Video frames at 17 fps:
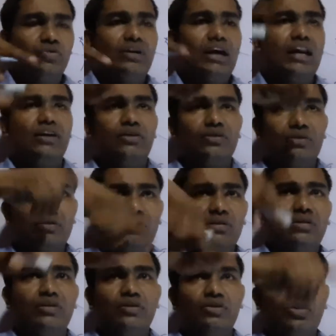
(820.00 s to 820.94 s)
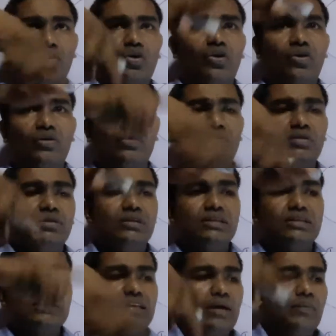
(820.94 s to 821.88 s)
can draw
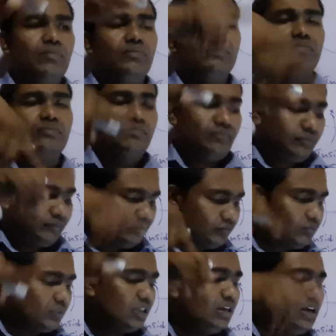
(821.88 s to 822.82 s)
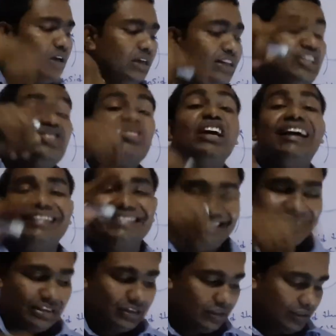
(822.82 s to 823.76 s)
some
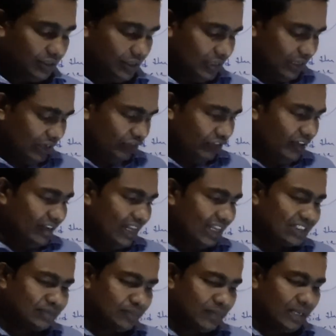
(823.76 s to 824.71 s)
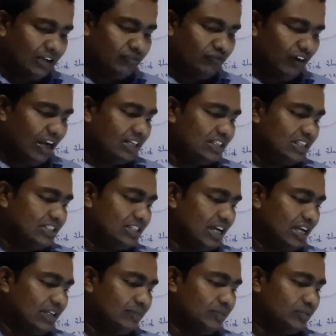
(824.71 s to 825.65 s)
designs. We will explain one
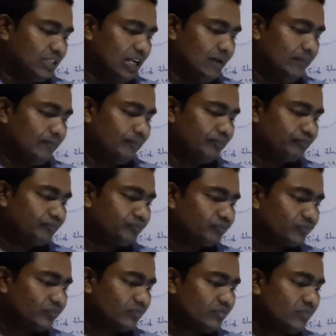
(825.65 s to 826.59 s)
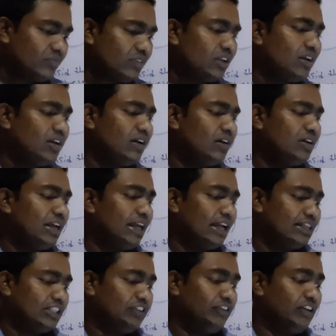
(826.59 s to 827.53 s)
design, Puta.
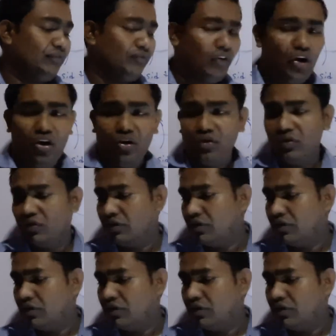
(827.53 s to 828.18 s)
Activity 4.